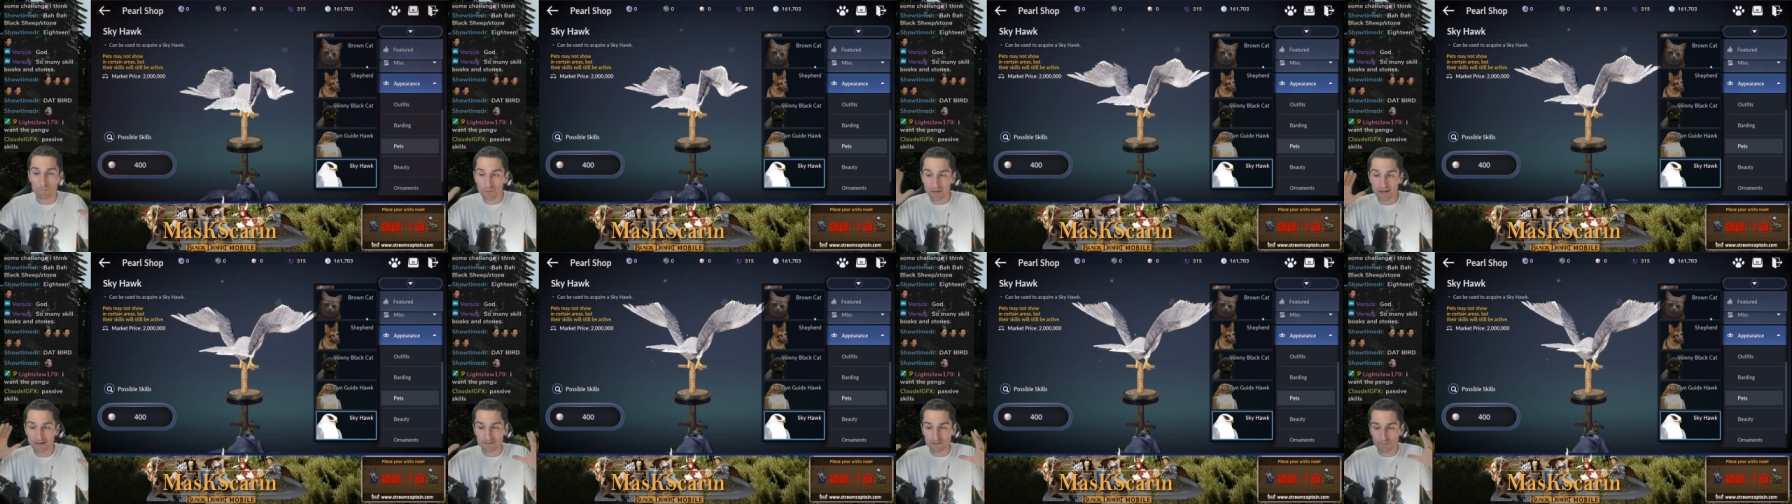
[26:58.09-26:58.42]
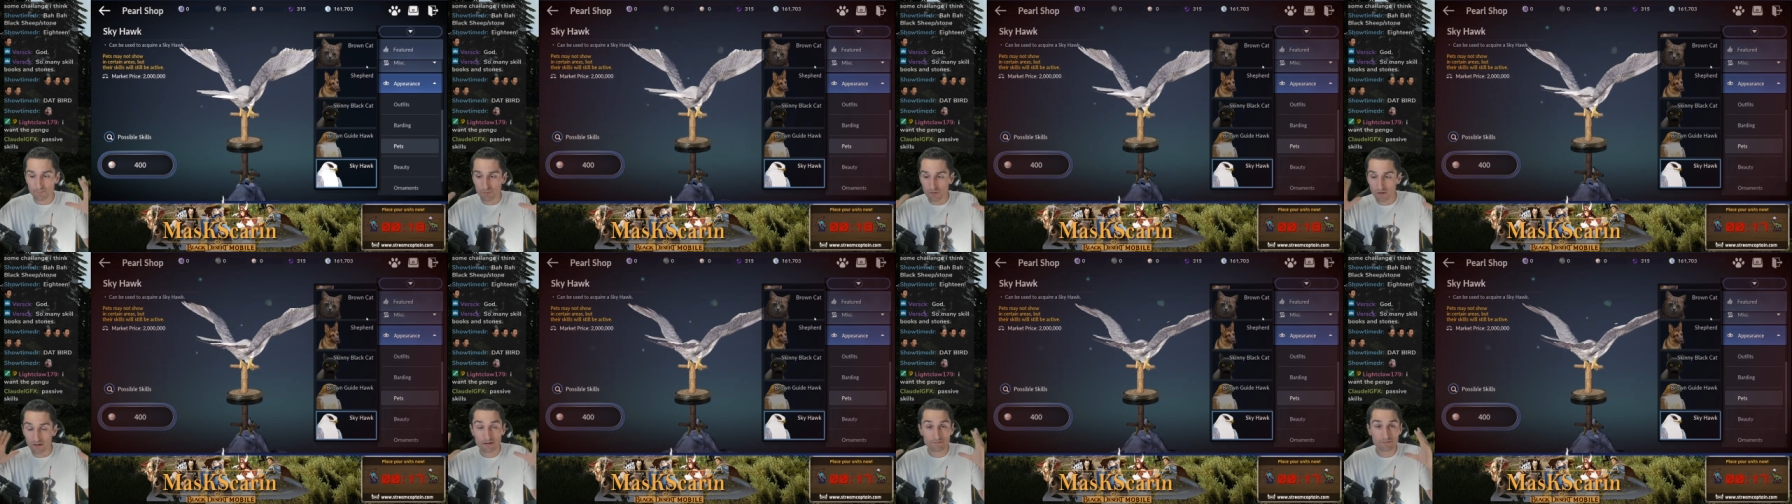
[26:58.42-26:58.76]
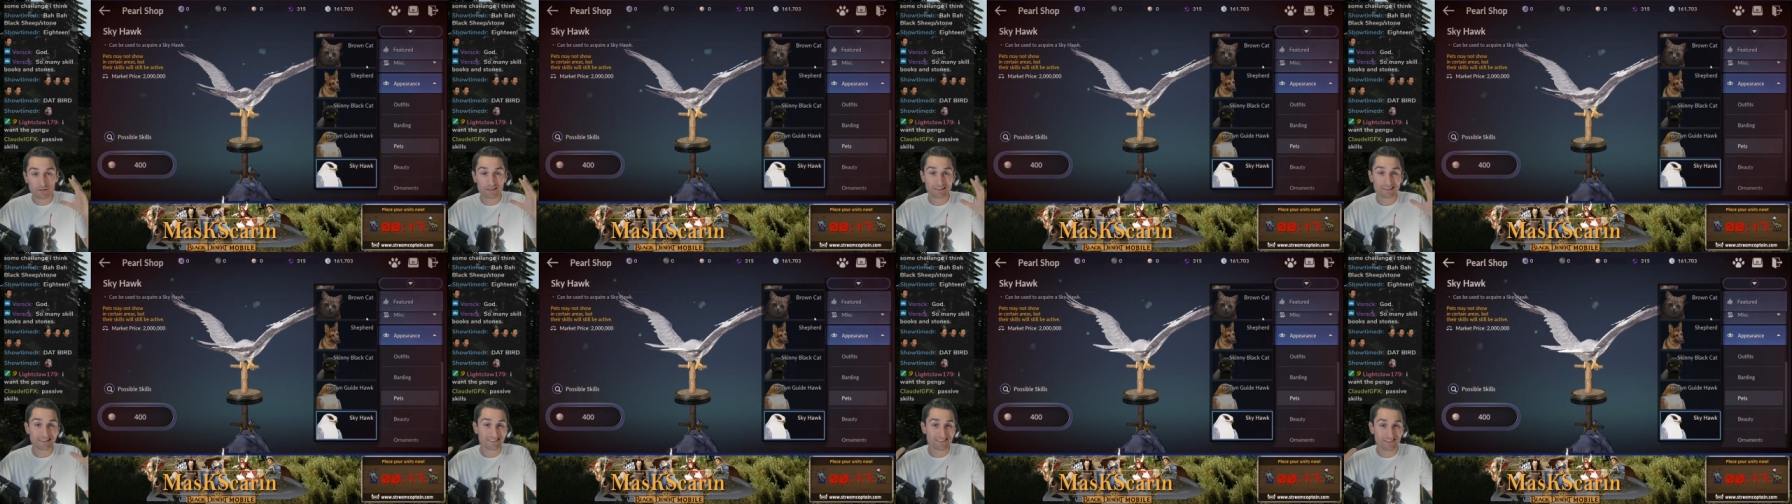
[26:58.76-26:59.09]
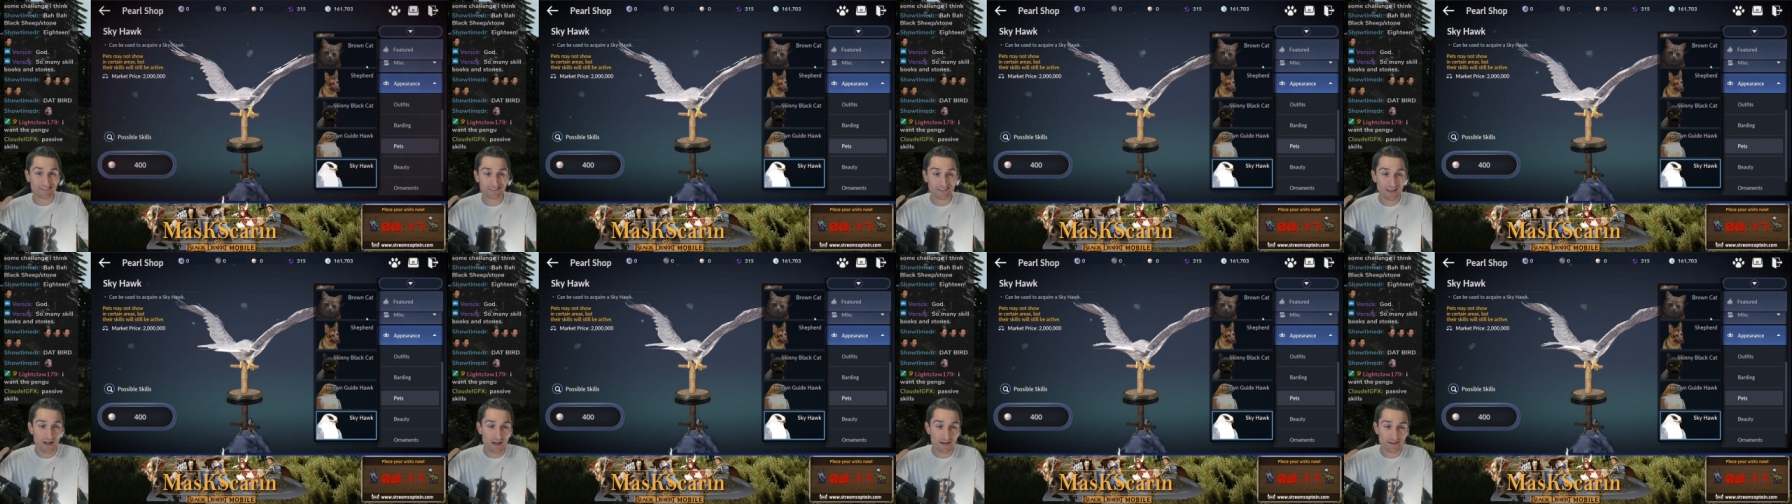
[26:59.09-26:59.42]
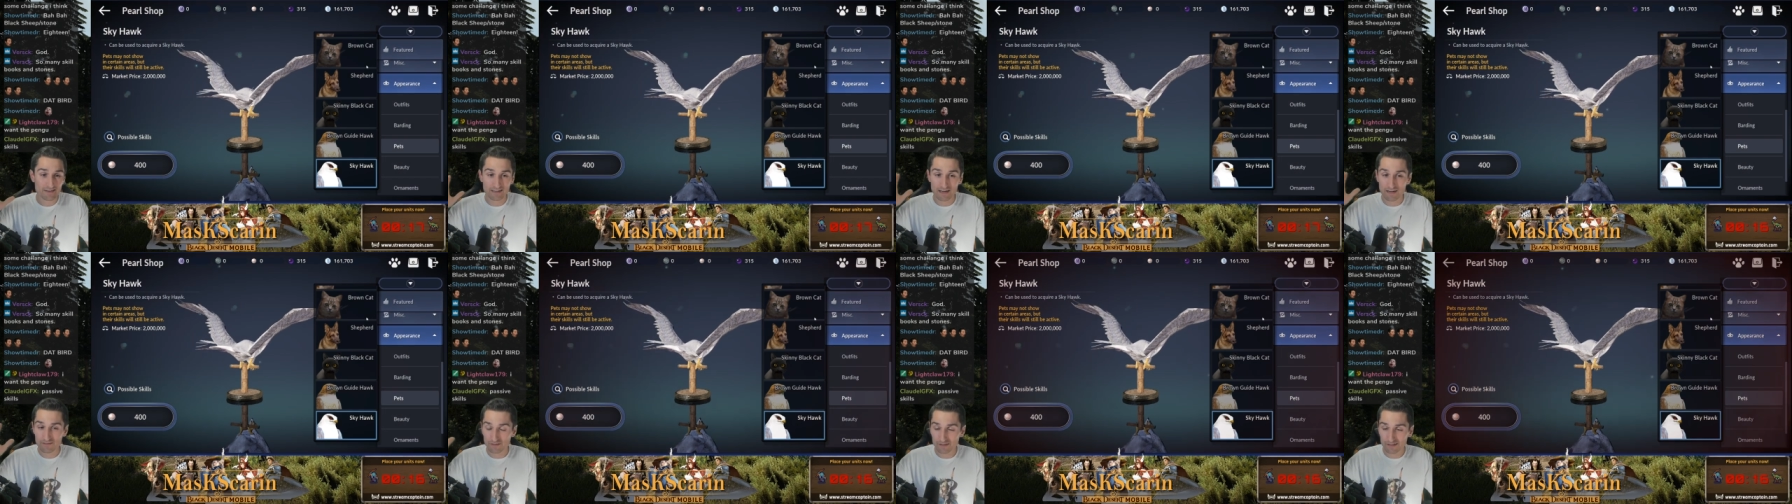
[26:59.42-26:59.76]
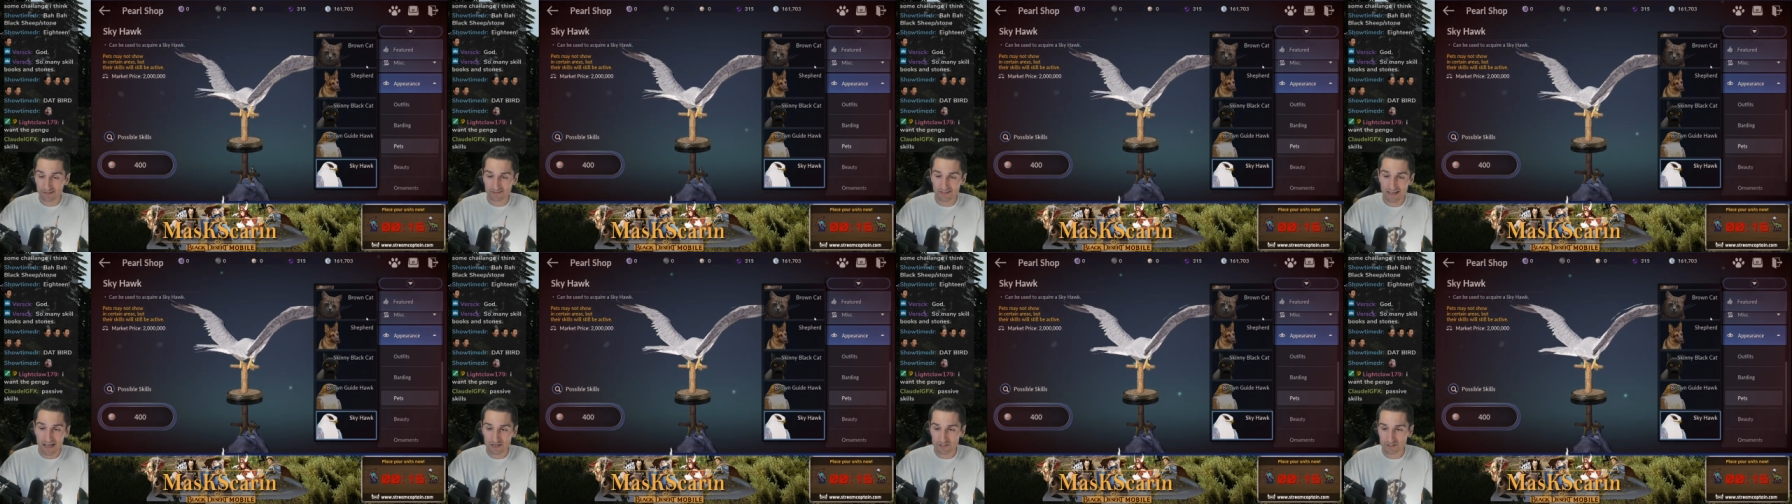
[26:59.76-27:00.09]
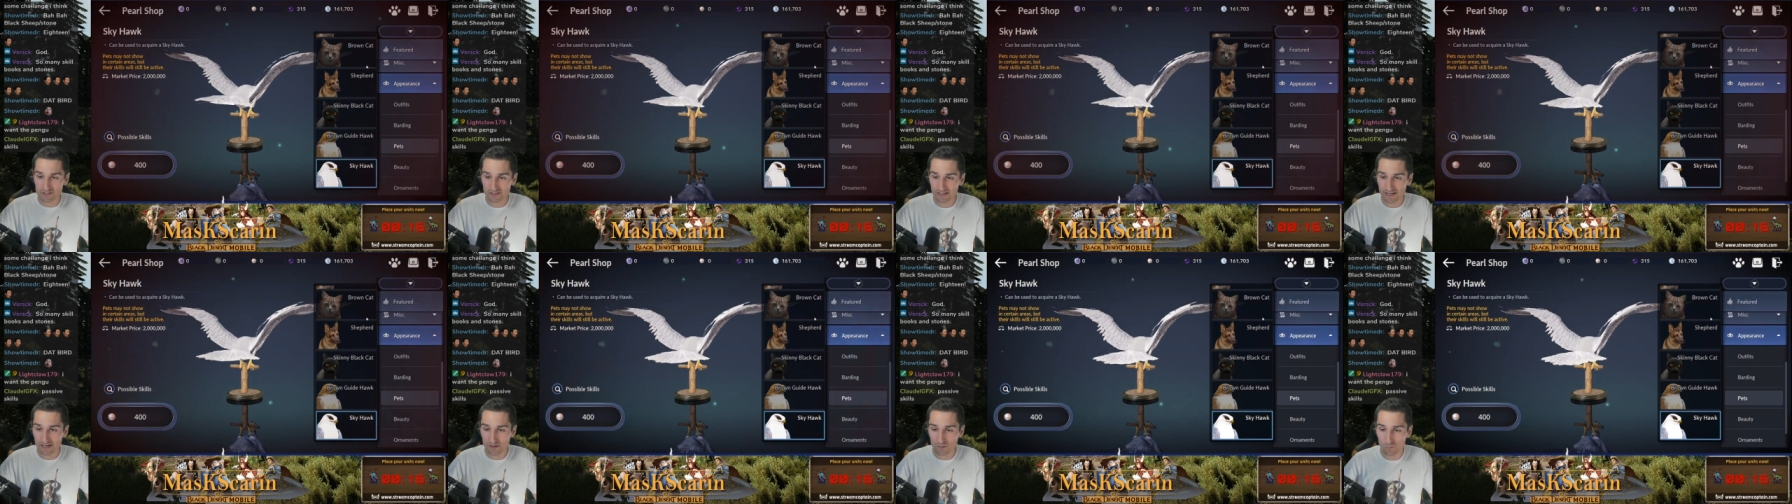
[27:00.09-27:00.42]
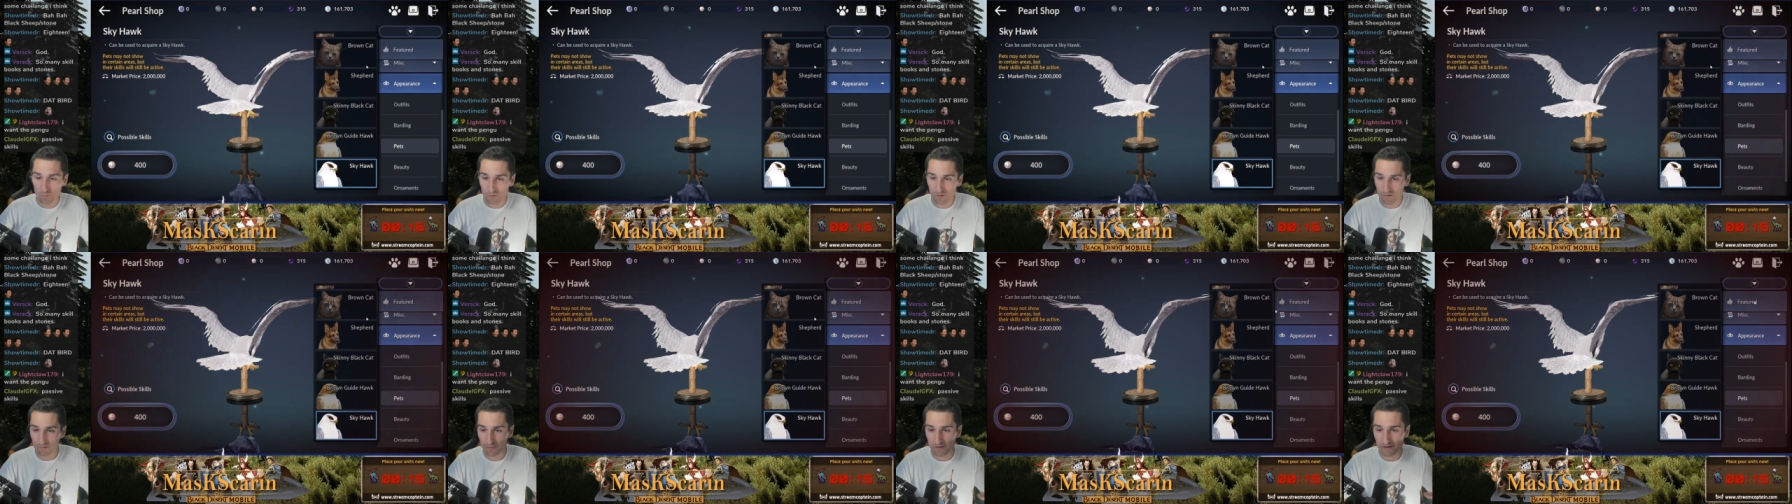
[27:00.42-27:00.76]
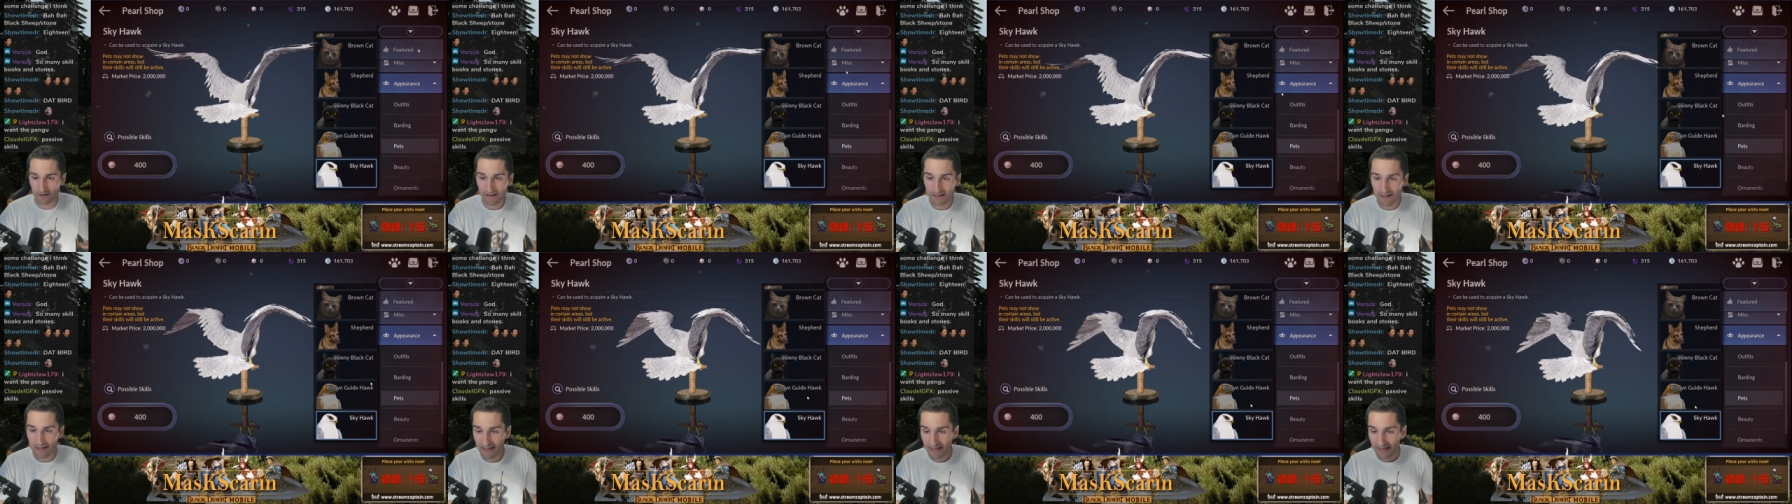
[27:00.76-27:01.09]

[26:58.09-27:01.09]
picked apart everything that sucked and everything that's actually kind of worth it.